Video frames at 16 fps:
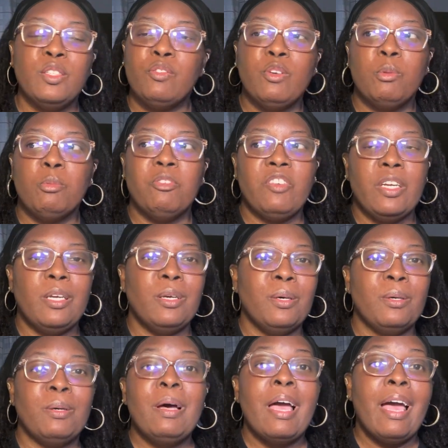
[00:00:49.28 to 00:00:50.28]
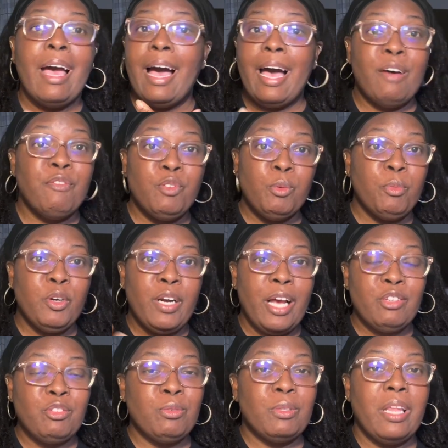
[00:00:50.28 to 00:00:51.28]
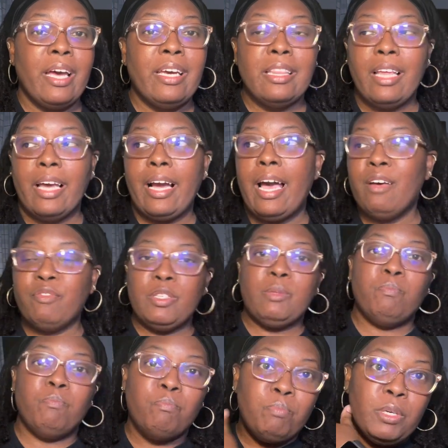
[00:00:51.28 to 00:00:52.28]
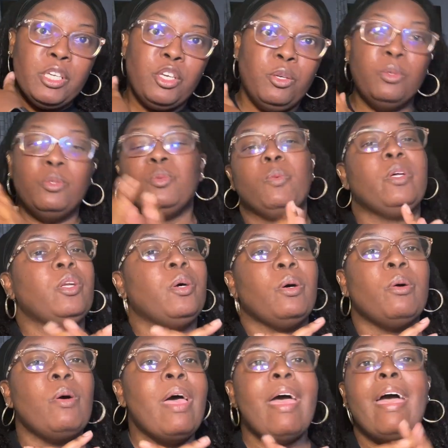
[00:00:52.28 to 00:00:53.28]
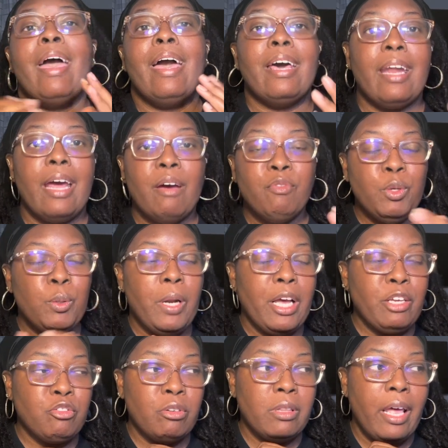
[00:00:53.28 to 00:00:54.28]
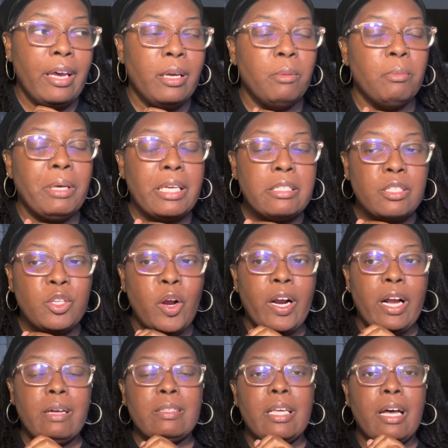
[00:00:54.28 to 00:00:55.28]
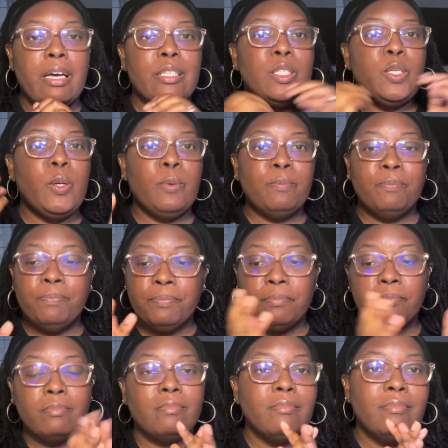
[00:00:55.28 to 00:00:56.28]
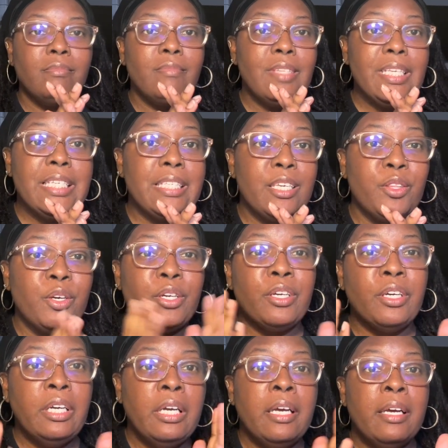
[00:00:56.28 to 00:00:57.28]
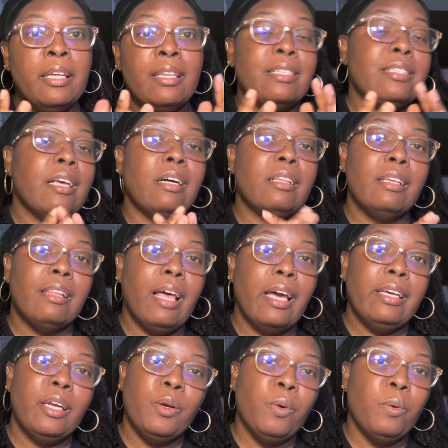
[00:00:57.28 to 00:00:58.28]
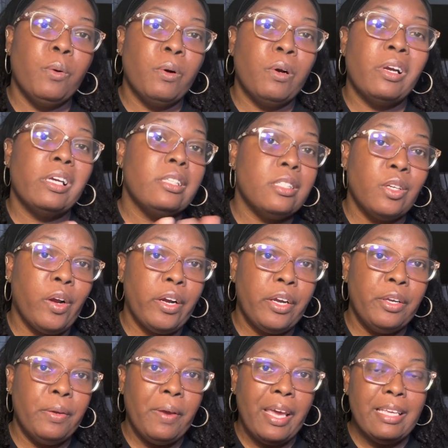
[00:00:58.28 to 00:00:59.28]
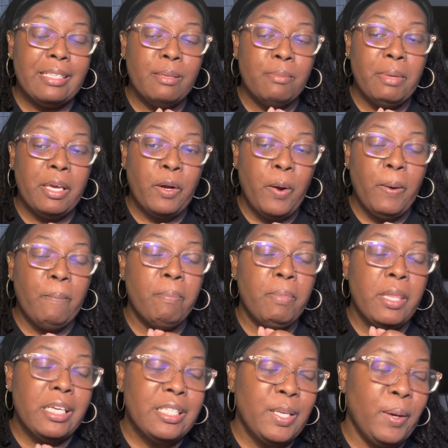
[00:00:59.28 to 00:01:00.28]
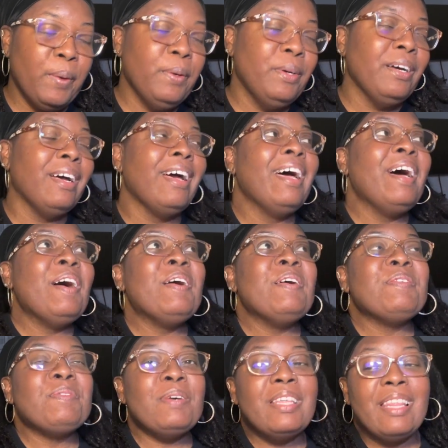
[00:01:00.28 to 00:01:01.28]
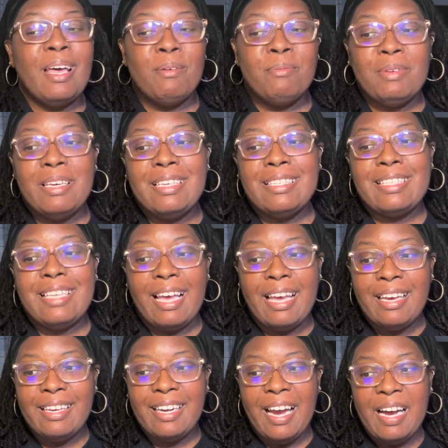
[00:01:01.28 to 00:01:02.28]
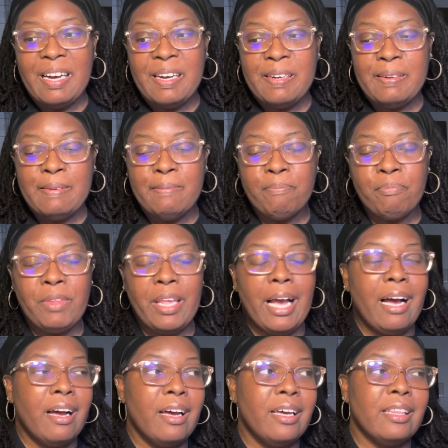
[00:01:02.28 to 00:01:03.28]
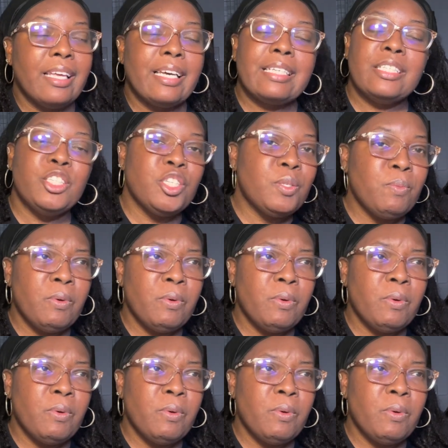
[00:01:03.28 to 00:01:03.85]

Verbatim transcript: to film a video. I have no more natural light. Like I have this big, huge window, and I have no natural light because it's dark outside. So it's either this ugly lighting or it's dark and you can't see me at all. So with that being said, um, I, like I said, just